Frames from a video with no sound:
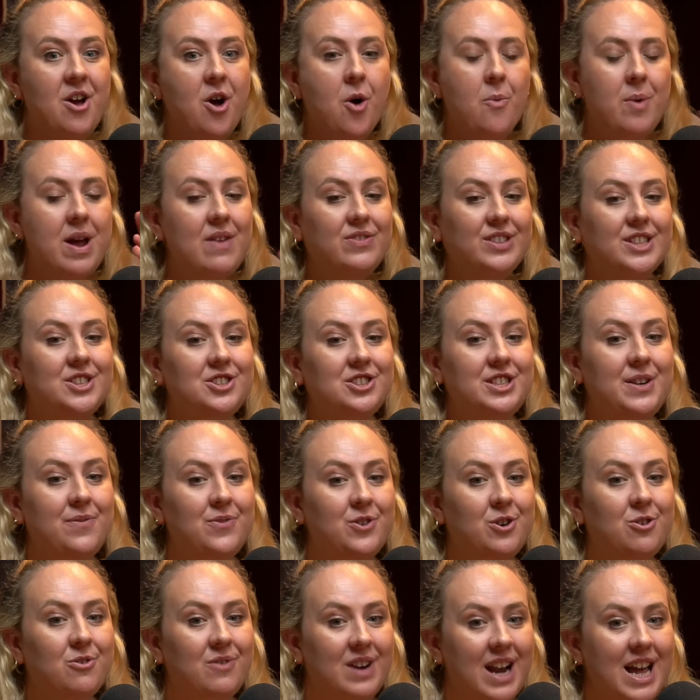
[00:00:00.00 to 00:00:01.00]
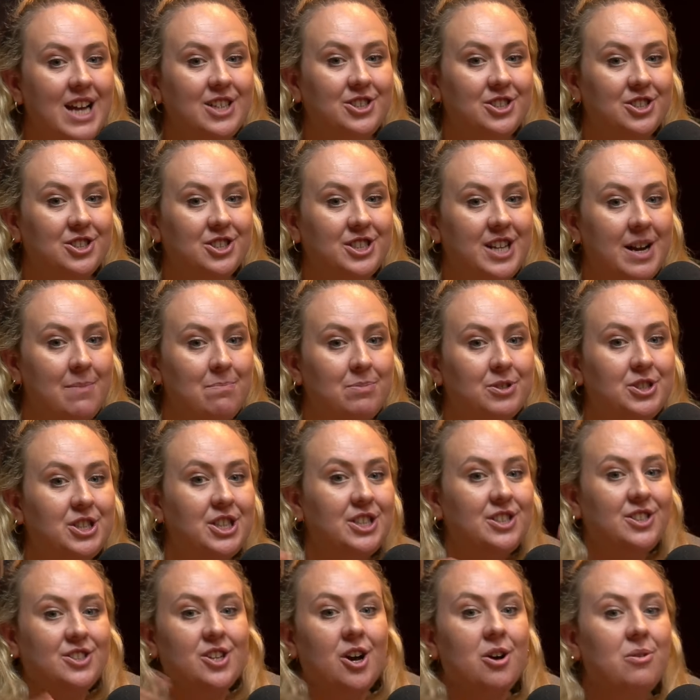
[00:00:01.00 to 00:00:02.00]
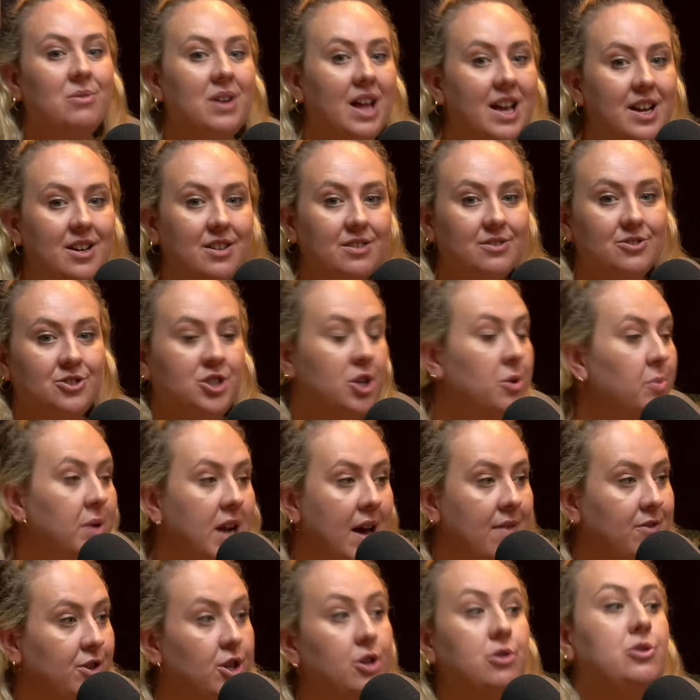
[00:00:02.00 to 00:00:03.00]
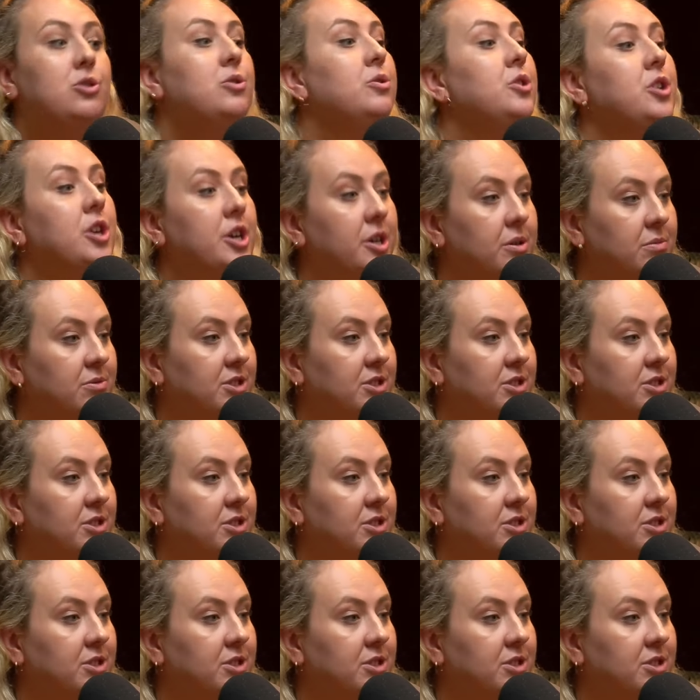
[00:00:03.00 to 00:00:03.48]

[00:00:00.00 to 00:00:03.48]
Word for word: We have such a difficult relationship, but she's so like, do whatever you do, you.